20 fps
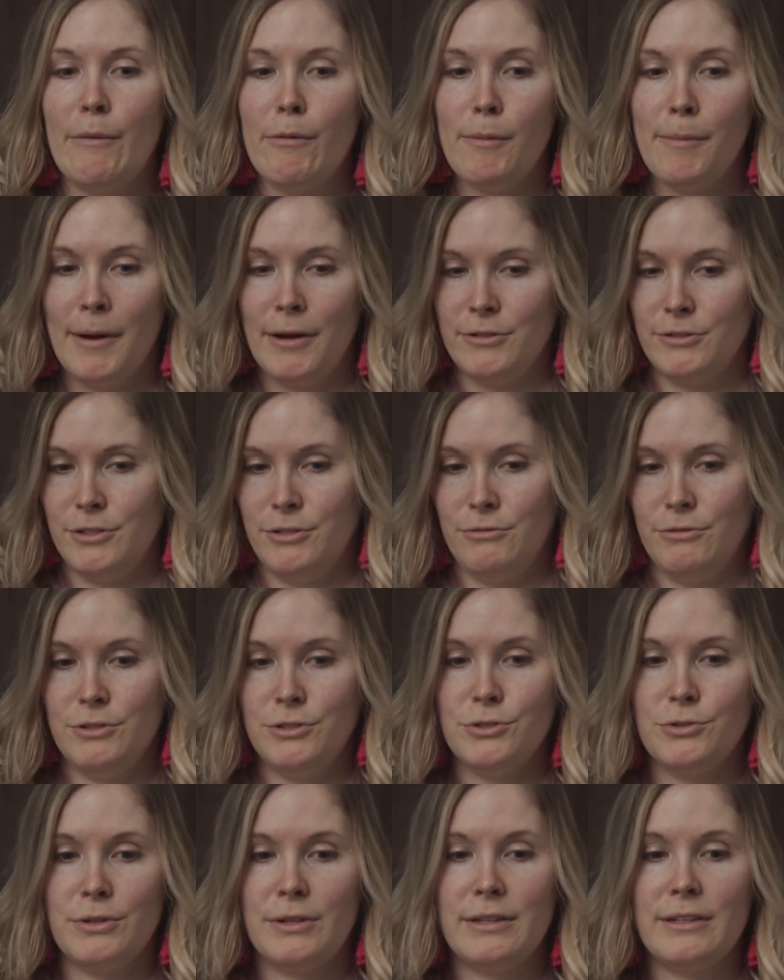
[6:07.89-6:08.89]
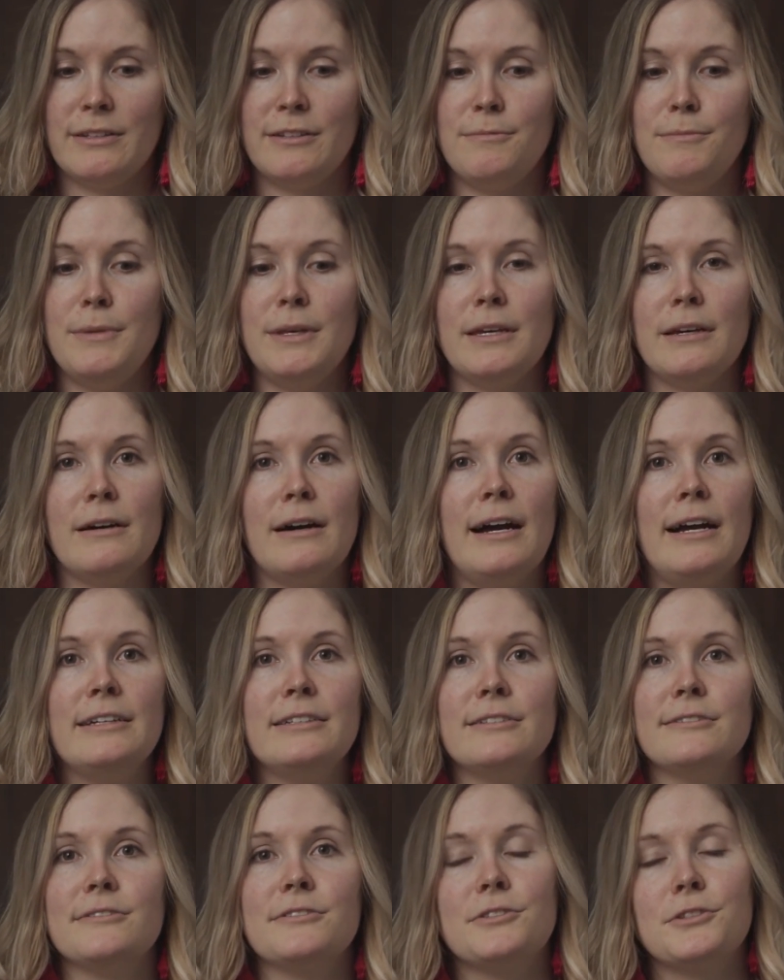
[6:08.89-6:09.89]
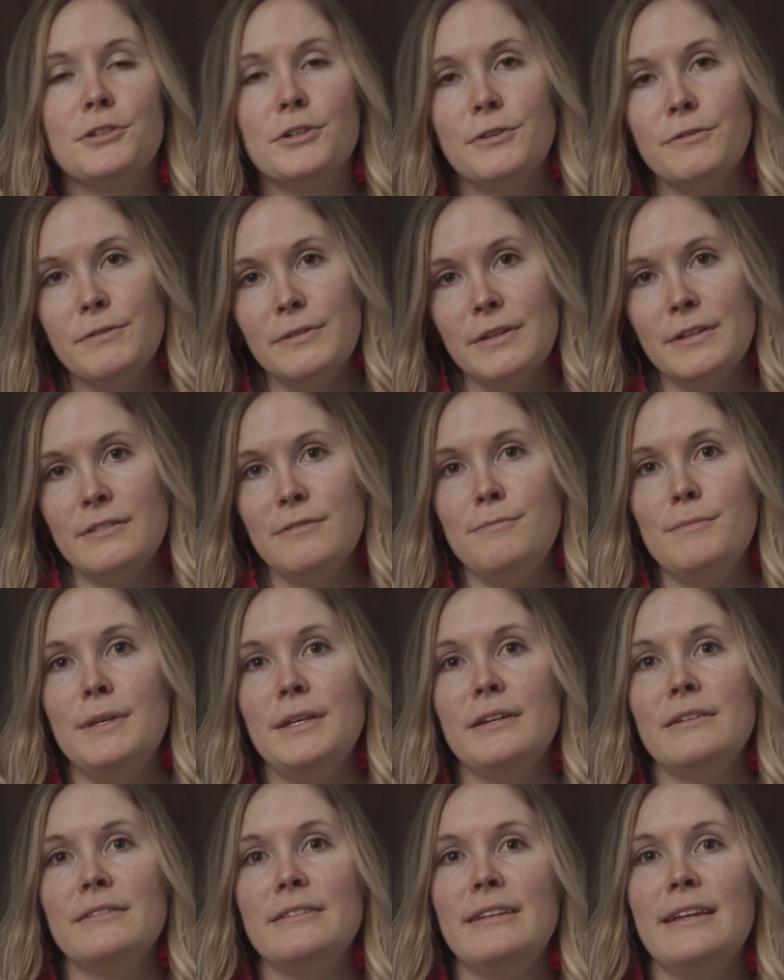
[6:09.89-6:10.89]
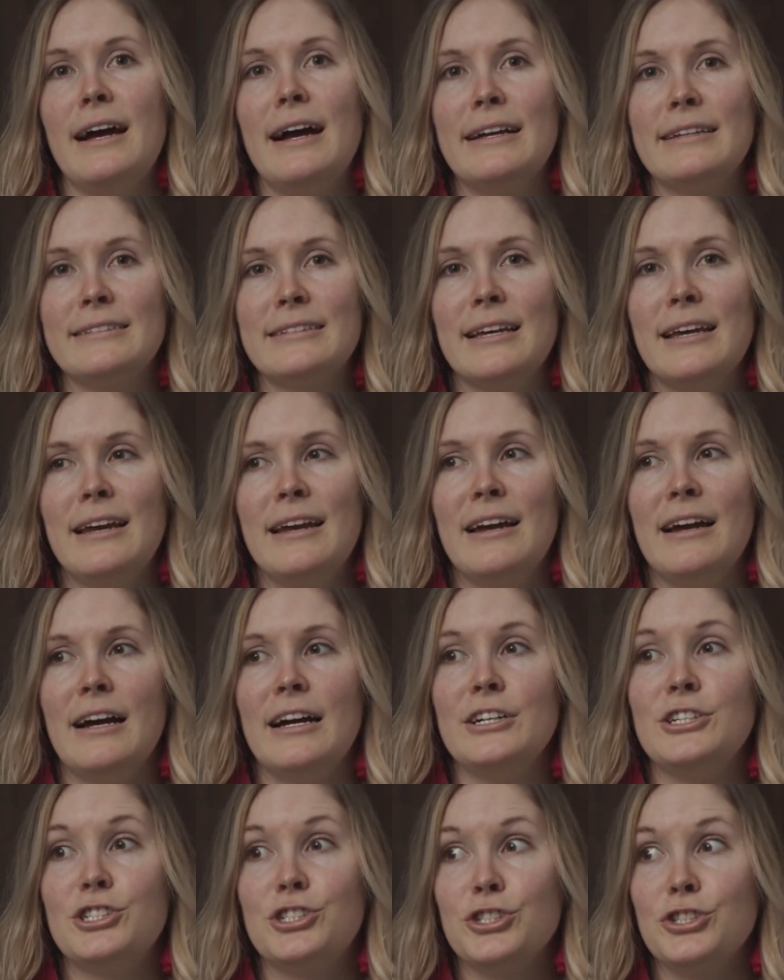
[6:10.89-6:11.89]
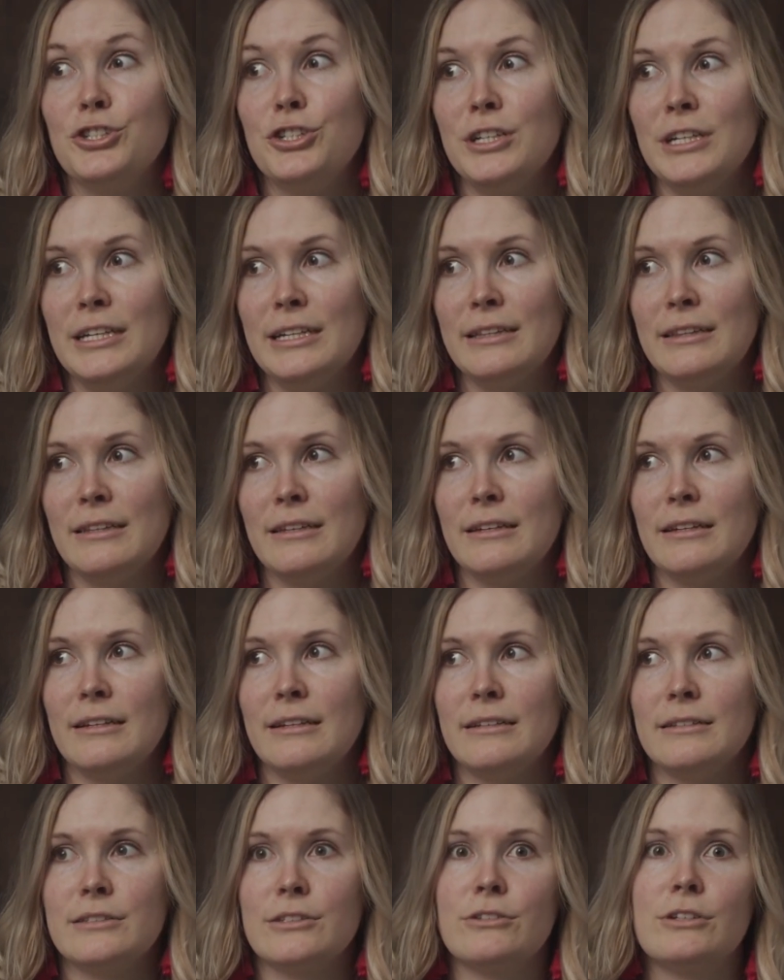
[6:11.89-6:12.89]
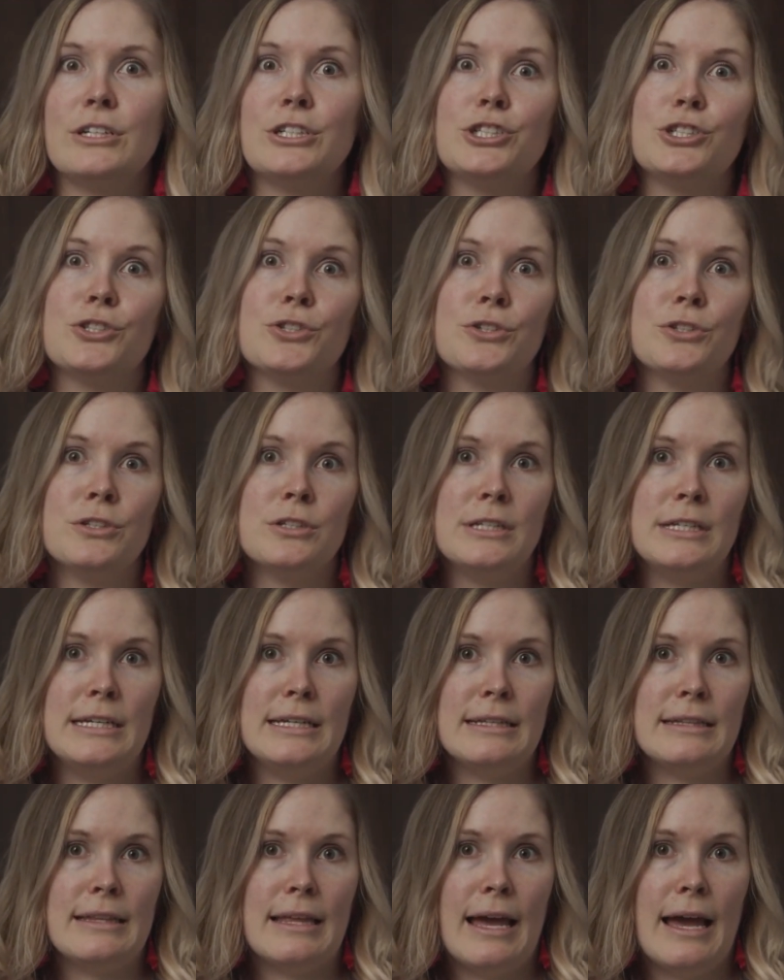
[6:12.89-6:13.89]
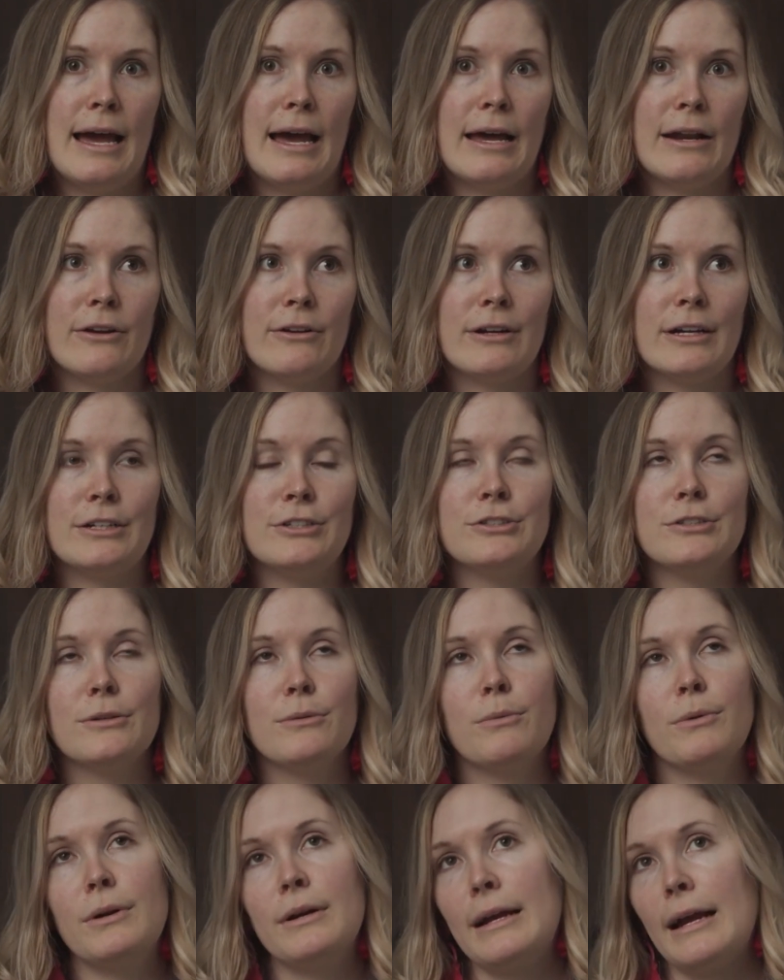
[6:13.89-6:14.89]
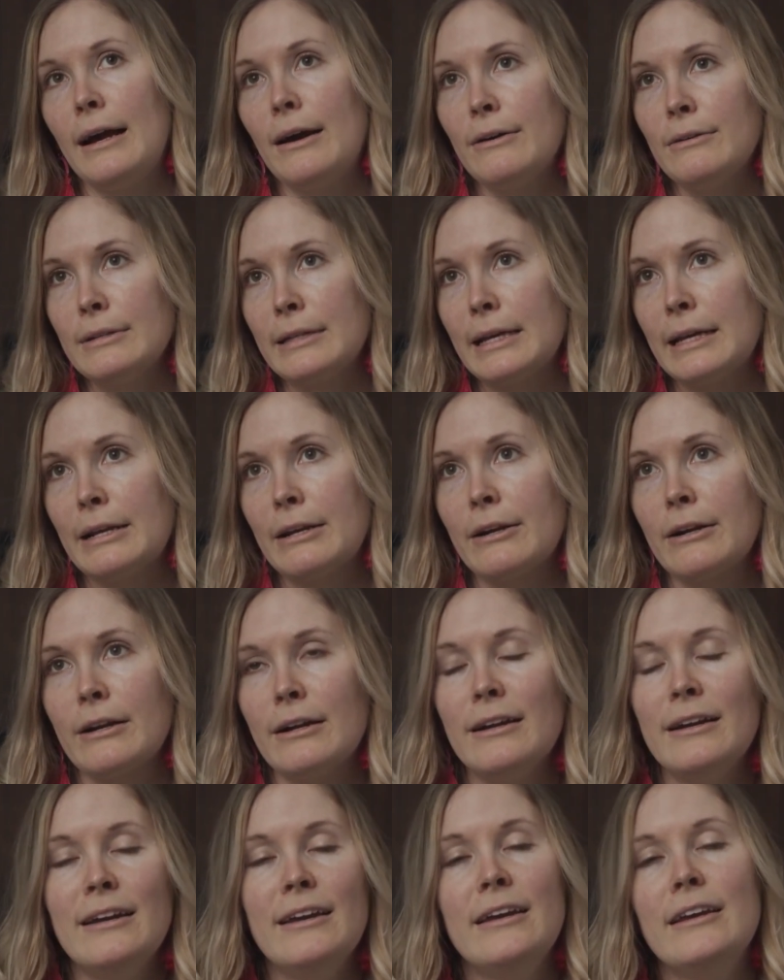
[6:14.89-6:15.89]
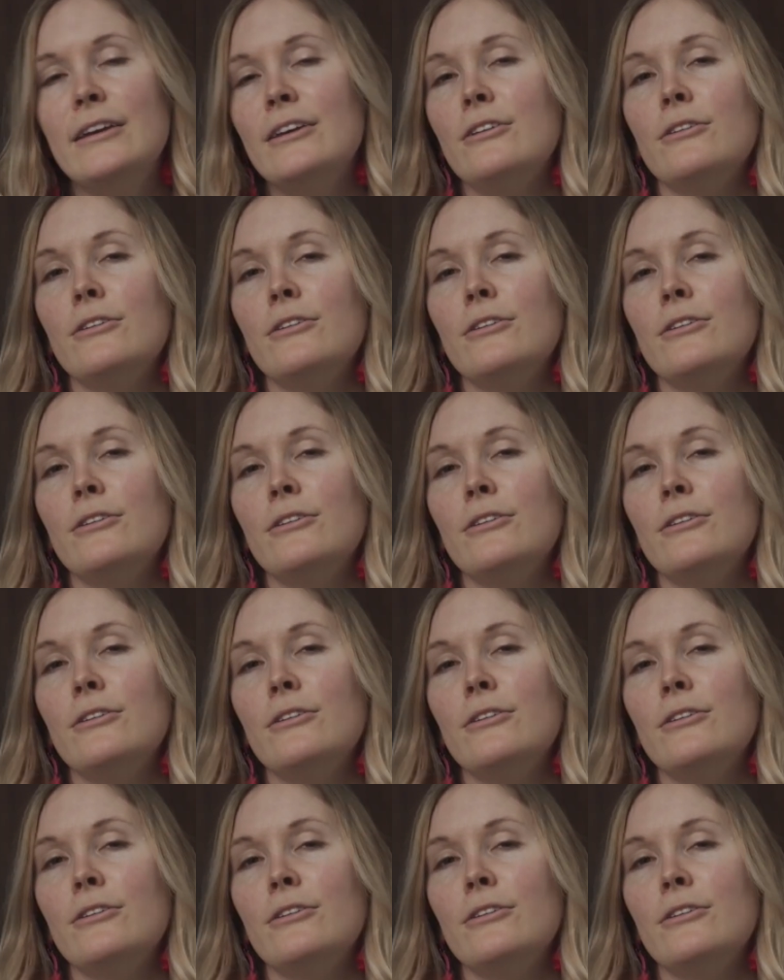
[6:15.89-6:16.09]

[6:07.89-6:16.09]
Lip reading: I'm about to enjoy this meal. I deserve this meal, not I should eat this or I shouldn't eat that or I should work out later.